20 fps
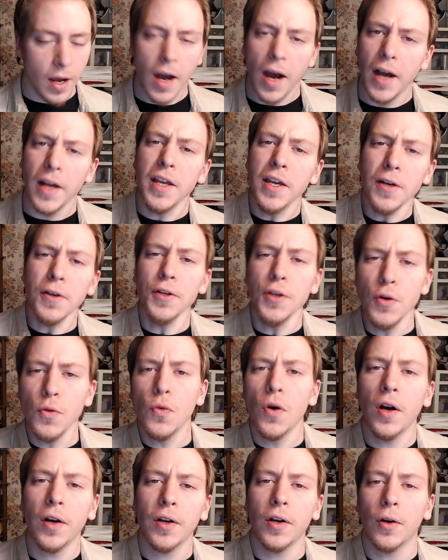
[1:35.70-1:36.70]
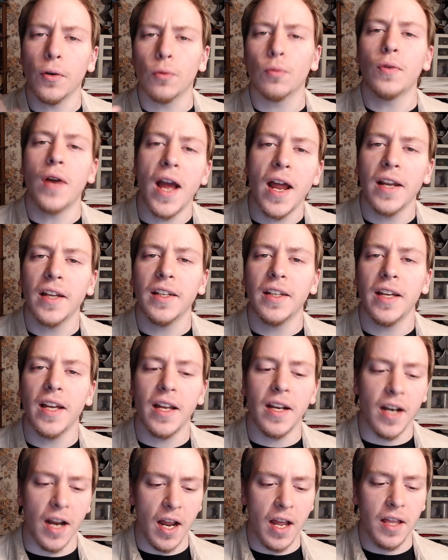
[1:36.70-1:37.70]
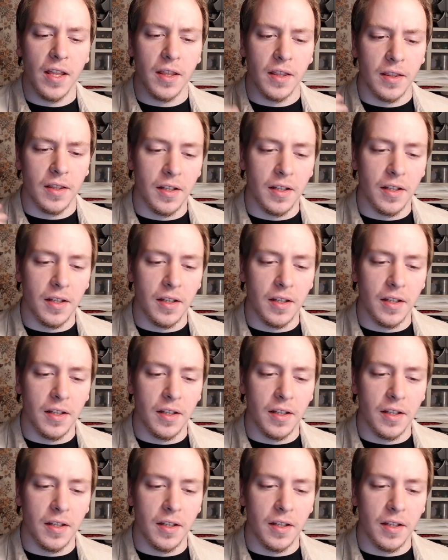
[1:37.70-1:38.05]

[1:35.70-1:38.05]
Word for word: I hear you want to eradicate the